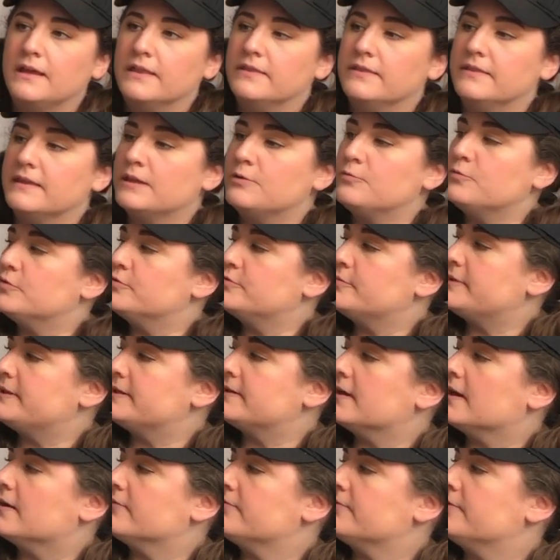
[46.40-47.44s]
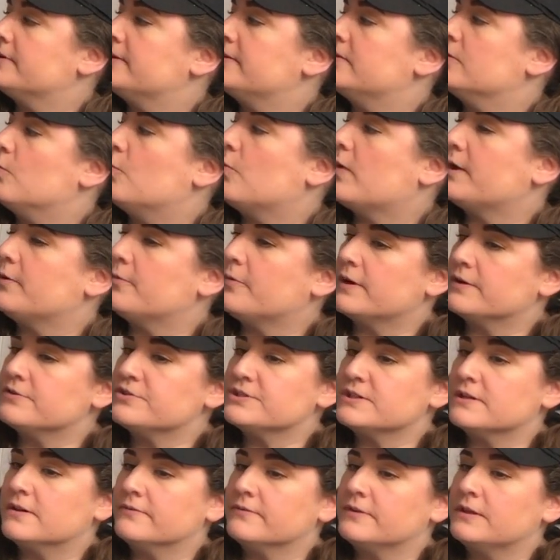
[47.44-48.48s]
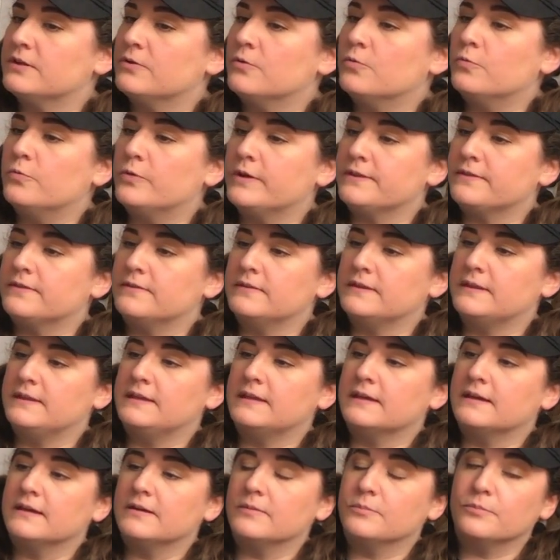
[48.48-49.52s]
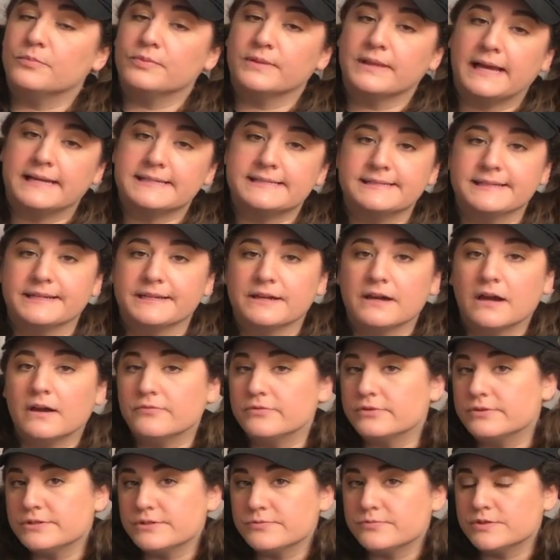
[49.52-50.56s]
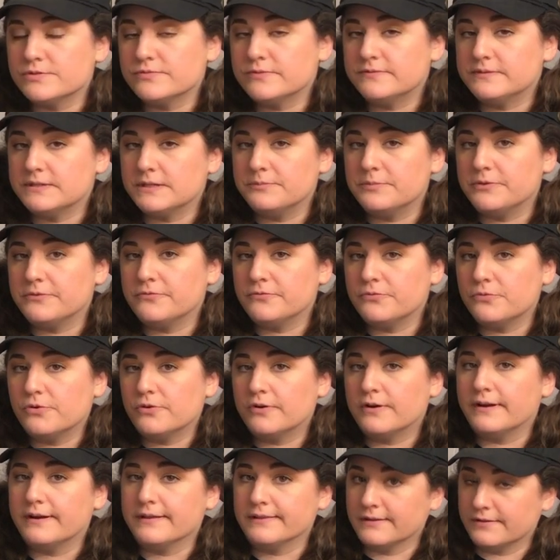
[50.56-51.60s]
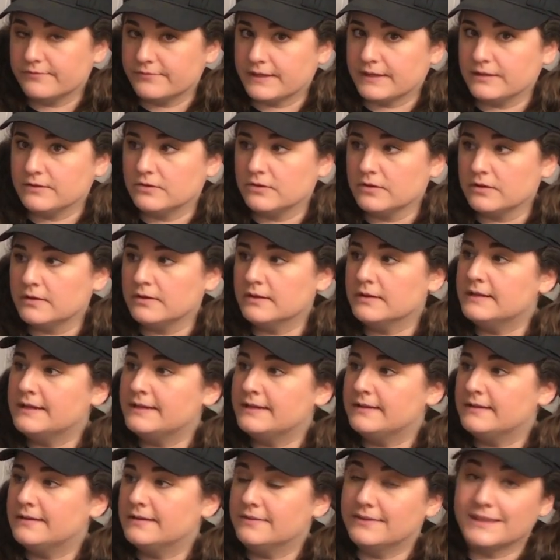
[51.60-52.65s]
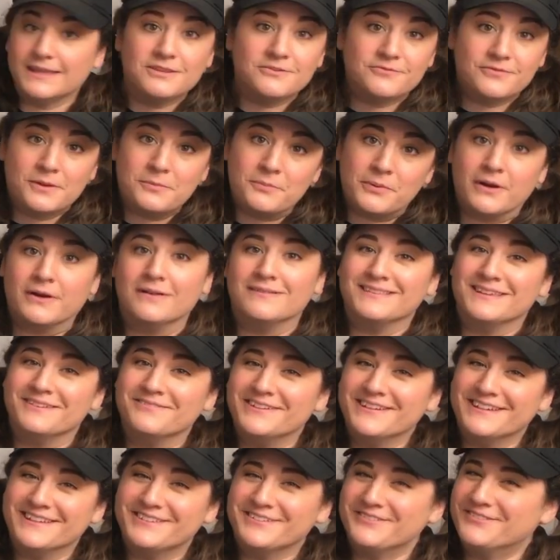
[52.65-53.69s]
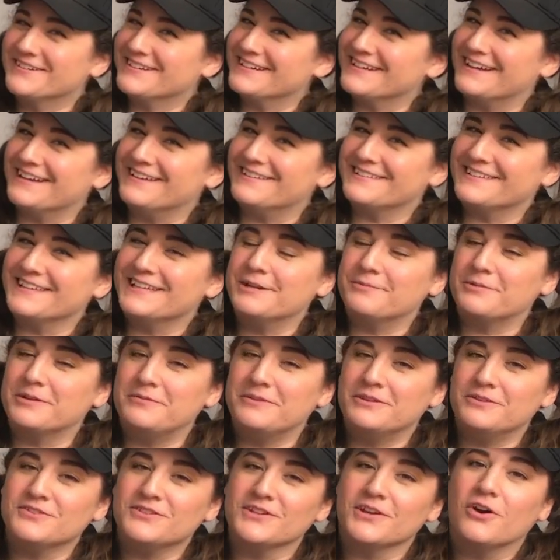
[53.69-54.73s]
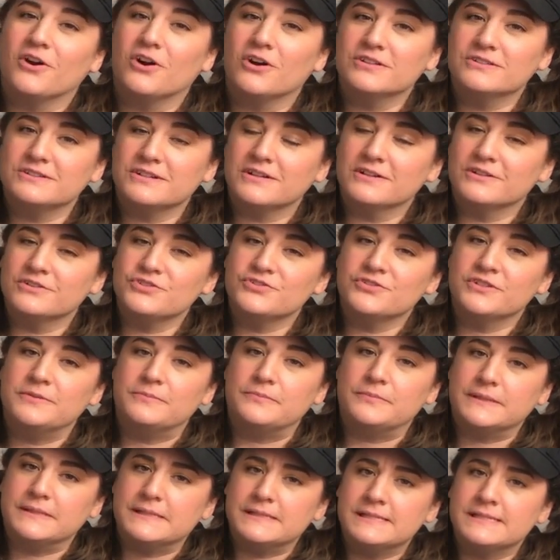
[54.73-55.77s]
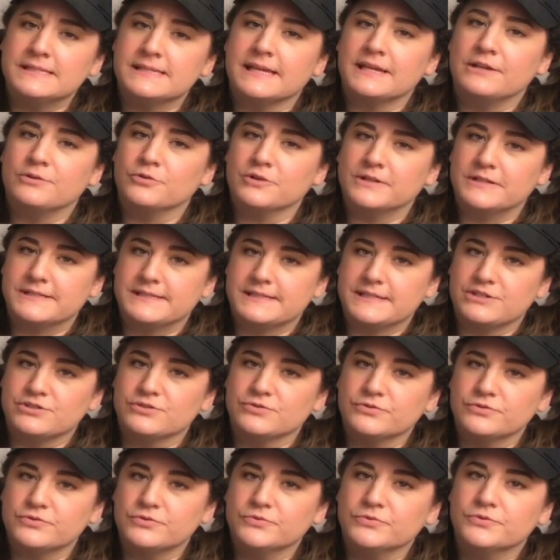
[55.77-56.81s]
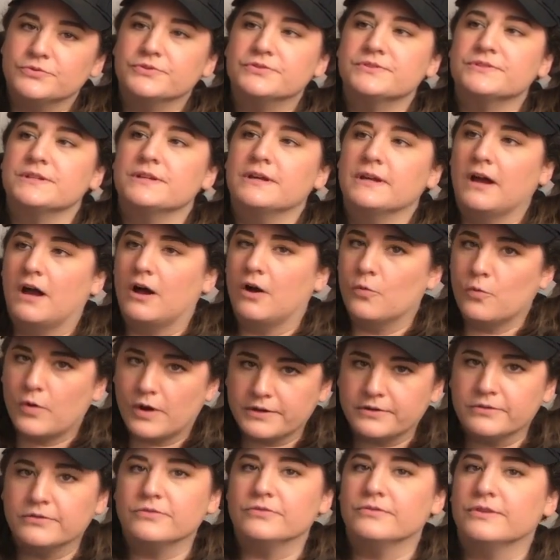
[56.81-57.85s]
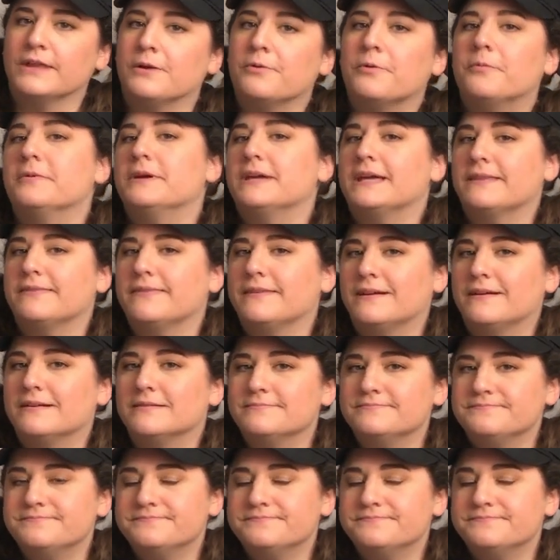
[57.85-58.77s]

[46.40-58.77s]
Then we'll be covering the white wire shelving with the um, plastic covers, which we've done before. I love that look. Then the fun part, then we get to organize, and I'm going to be using all Dollar Tree bins and organizational tools. I'll walk you through that when we get there.